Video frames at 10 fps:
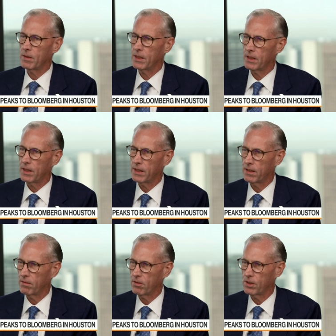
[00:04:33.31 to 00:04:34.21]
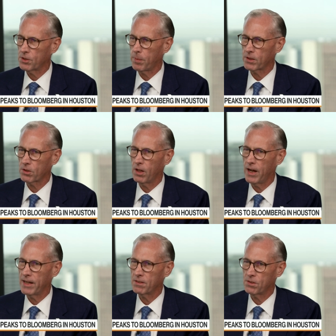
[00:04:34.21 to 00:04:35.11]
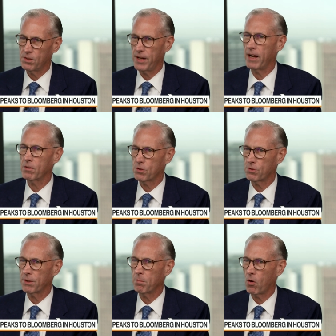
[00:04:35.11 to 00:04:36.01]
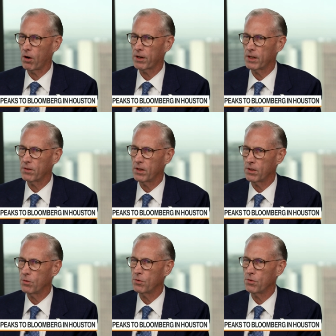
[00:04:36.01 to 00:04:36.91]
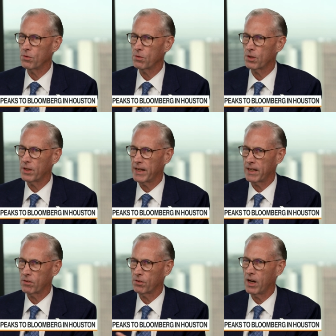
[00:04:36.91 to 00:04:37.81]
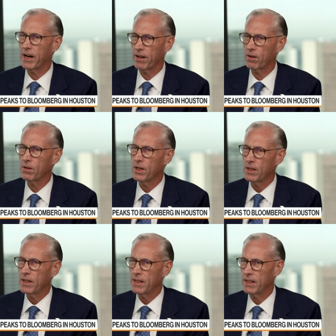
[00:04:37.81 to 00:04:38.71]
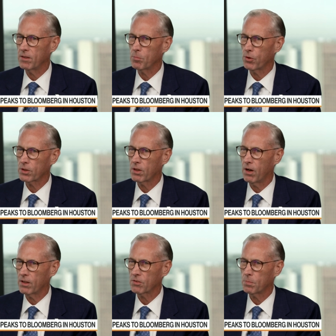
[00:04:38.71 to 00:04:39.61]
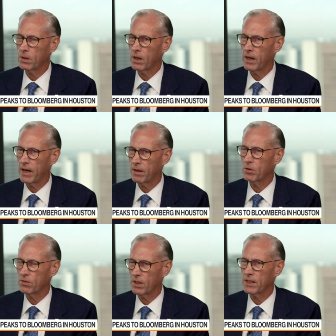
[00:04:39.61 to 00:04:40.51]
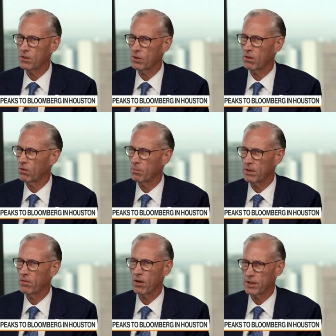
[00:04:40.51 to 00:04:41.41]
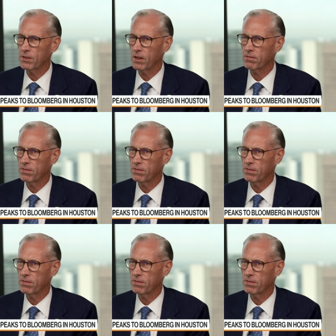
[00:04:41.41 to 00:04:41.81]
uh, in a very specialized downstream market that you knew could handle the higher mm-hmm. input costs. But I, would say in general, be very tough.